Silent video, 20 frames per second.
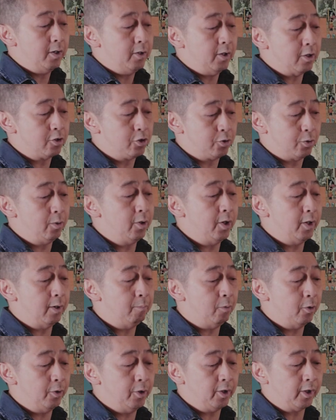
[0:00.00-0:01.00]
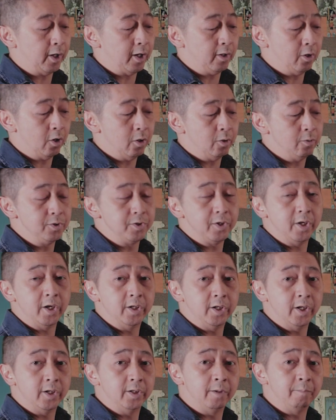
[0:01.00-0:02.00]
the stronger the motor can go,
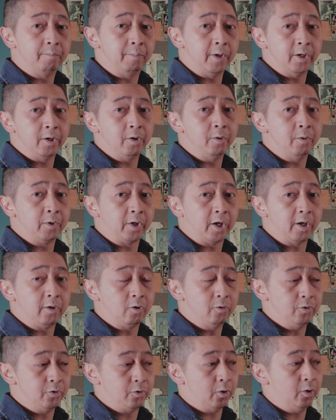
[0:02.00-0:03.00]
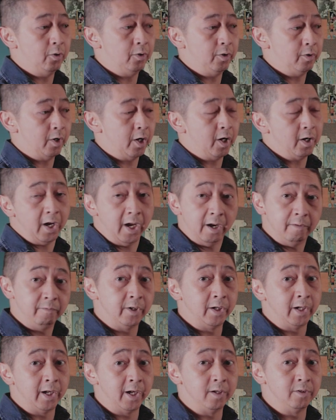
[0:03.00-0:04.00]
and then the better it can control uh,
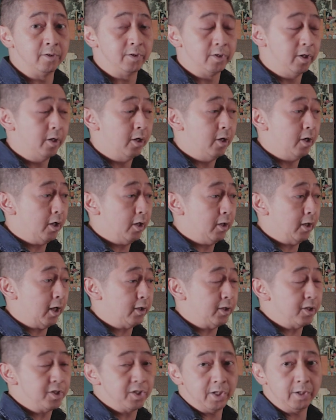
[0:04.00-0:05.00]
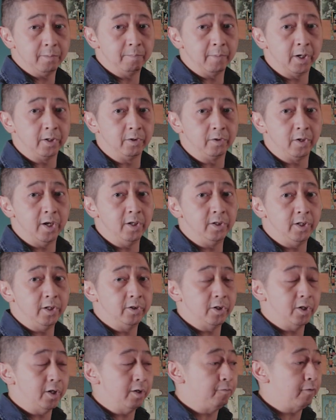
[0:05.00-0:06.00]
heavier lens, like the Sigma
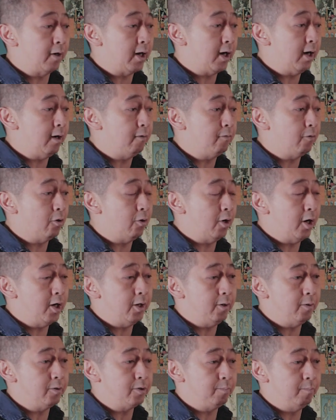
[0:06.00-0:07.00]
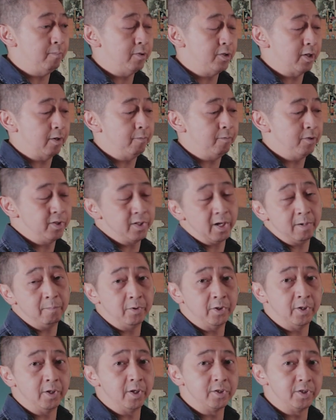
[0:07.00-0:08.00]
1835 or any some, some
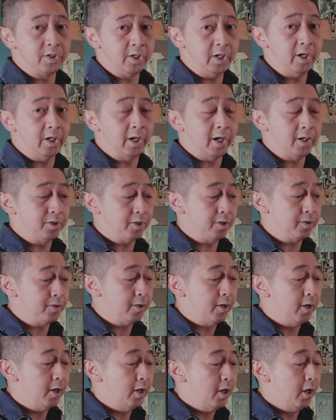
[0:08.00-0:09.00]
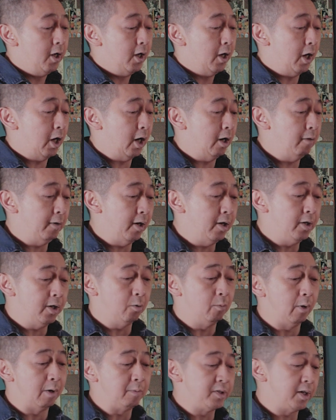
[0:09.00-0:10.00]
of the cine lenses. However, in
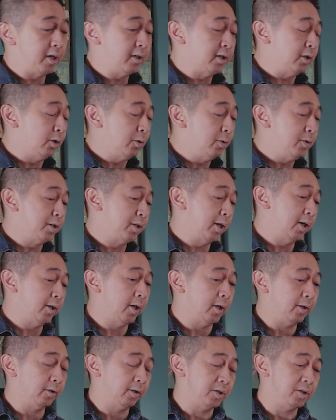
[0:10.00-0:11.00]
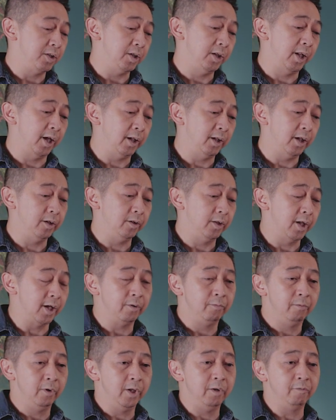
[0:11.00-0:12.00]
their website, they do say that this is not,
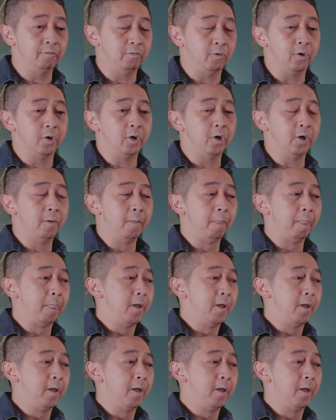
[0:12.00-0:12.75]
not really for